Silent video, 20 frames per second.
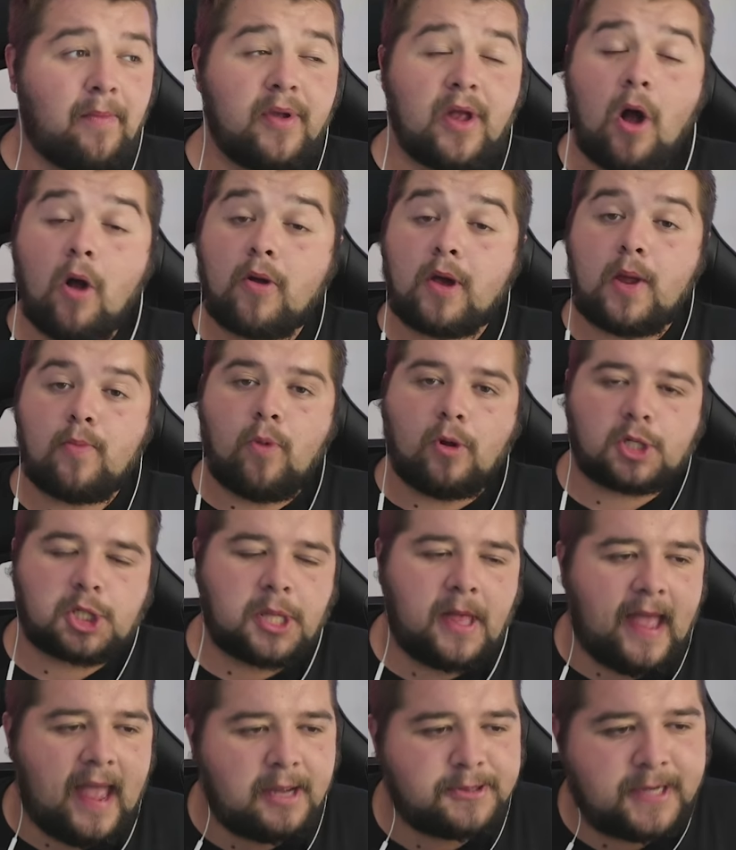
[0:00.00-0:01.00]
we are going to watch
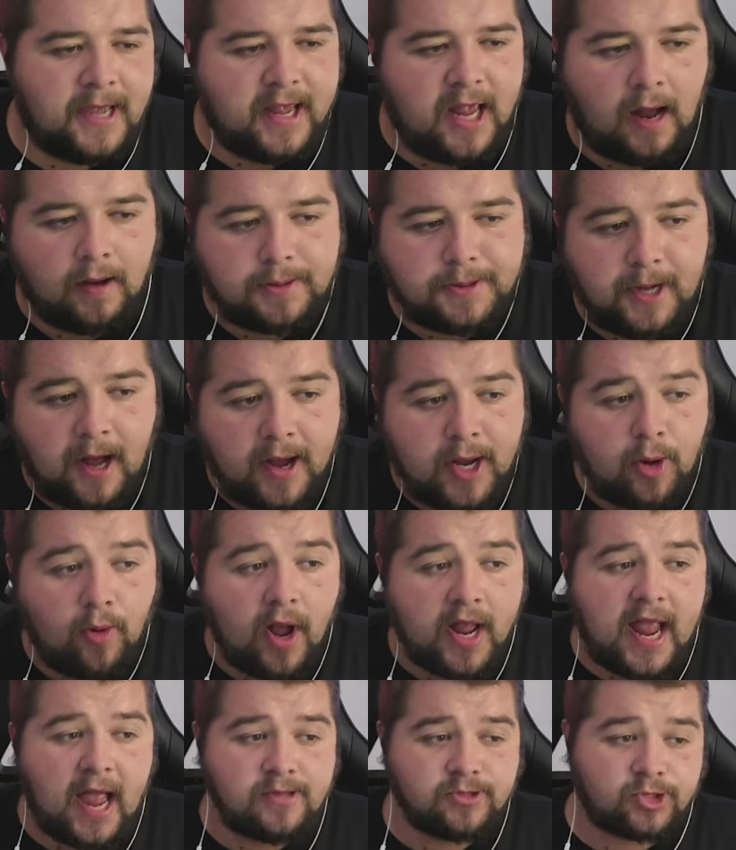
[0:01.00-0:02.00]
that FA Cup final
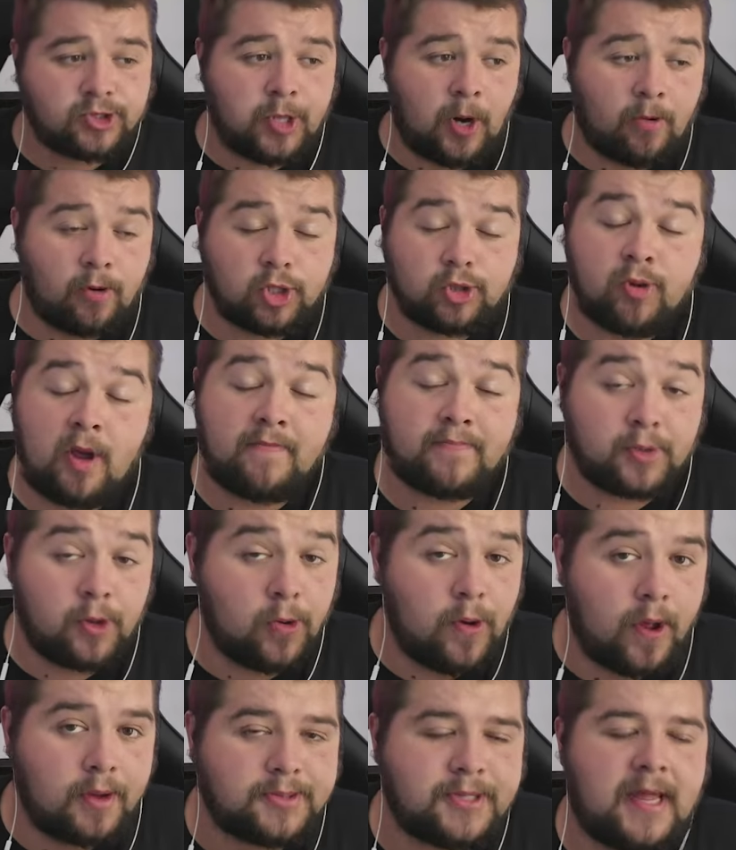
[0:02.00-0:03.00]
against Forest where
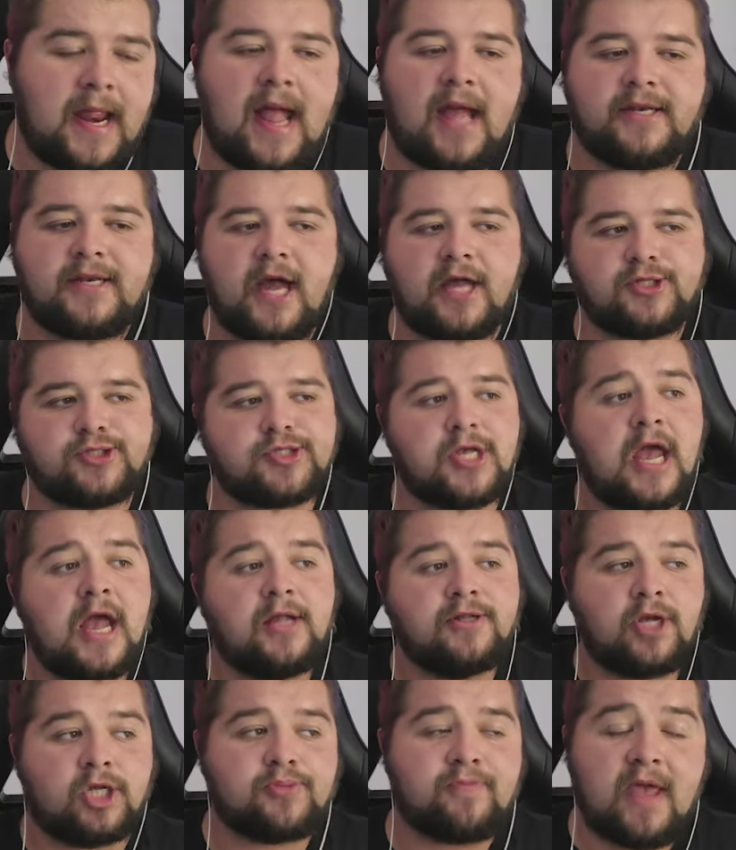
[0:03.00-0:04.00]
Bruno Fernandes
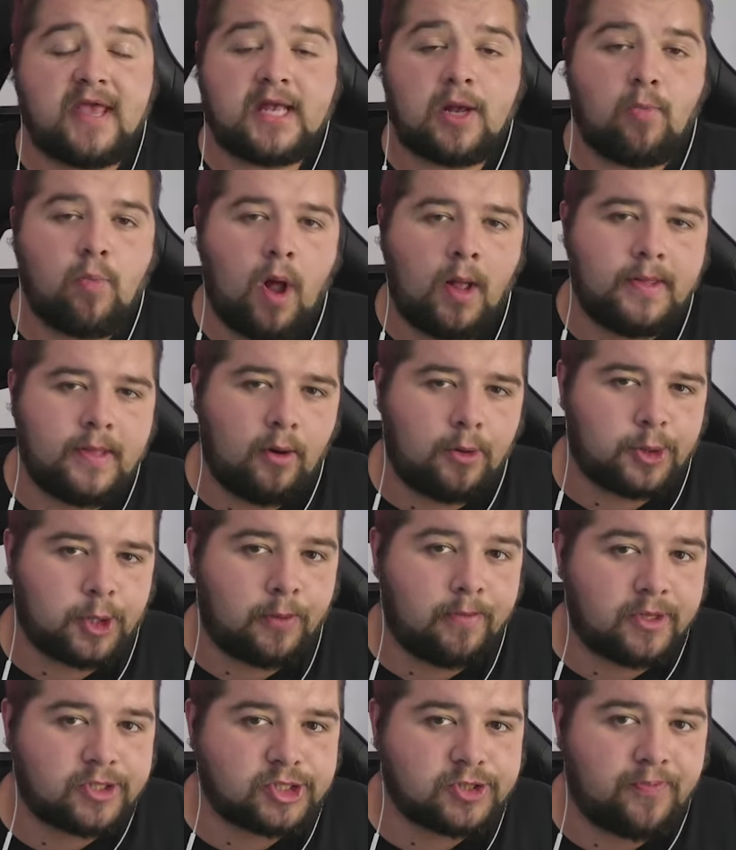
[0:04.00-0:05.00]
does make it 1-0
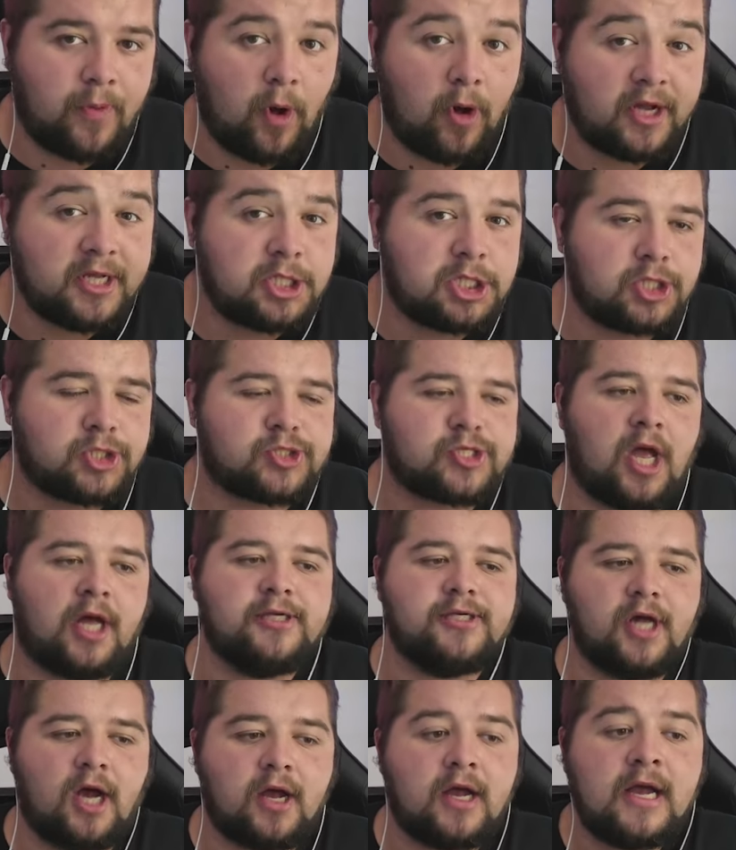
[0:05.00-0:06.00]
from the spot in just
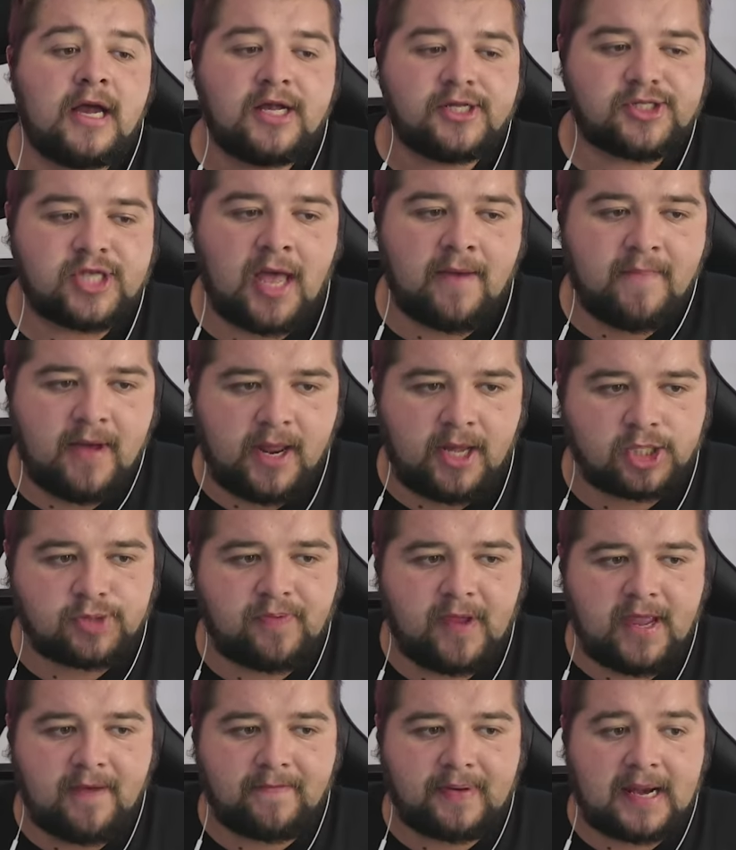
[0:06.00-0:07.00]
under 10 minutes
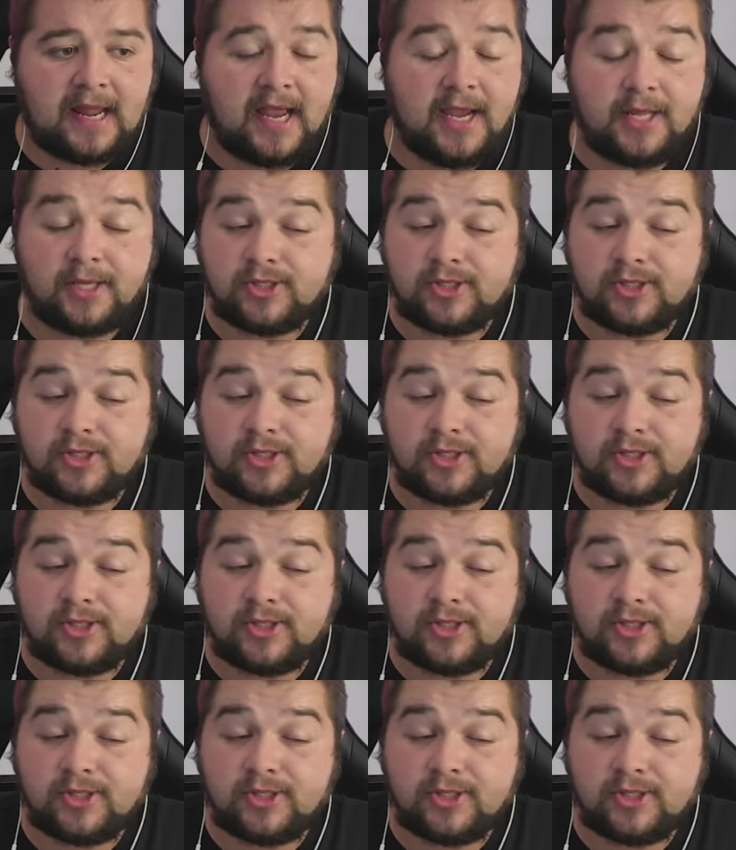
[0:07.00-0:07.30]
being played.